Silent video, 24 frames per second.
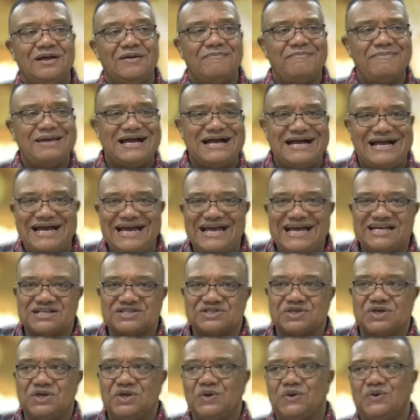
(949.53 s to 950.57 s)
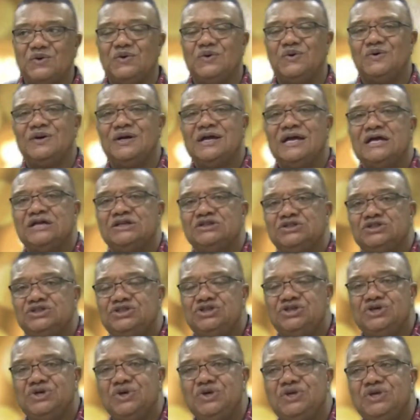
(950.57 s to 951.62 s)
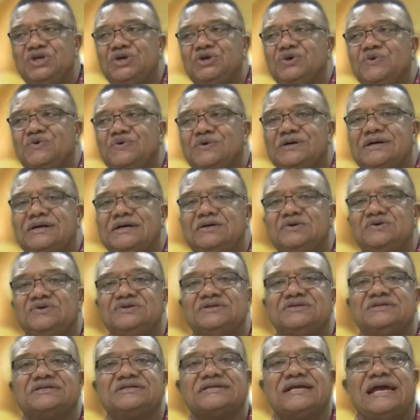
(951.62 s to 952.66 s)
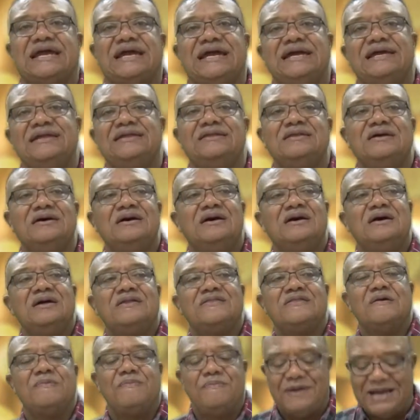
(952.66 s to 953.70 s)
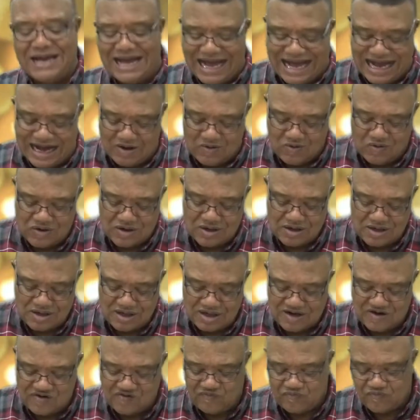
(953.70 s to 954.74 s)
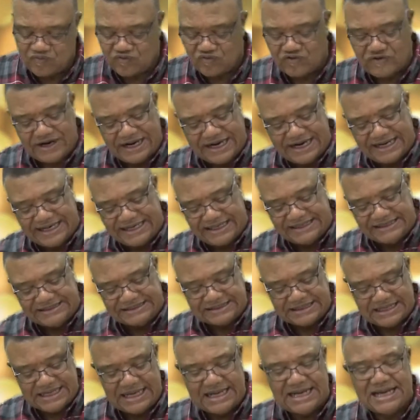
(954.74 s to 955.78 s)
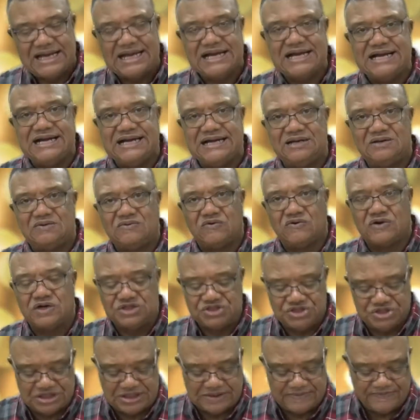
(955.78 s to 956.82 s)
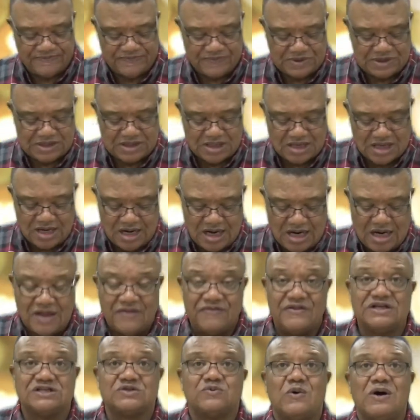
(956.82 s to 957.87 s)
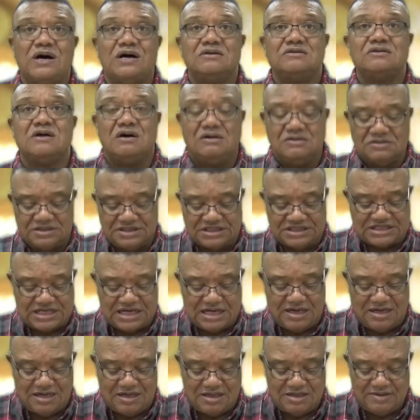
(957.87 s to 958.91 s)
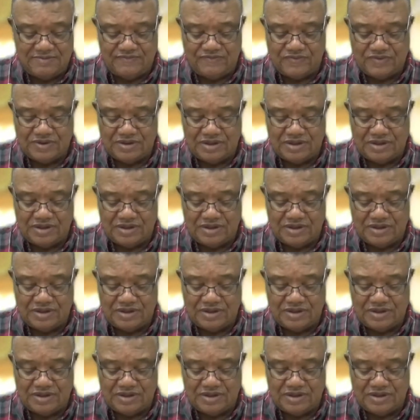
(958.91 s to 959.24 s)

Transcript: May I ask you, do you understand the power of praise and worship? This well-known psalm,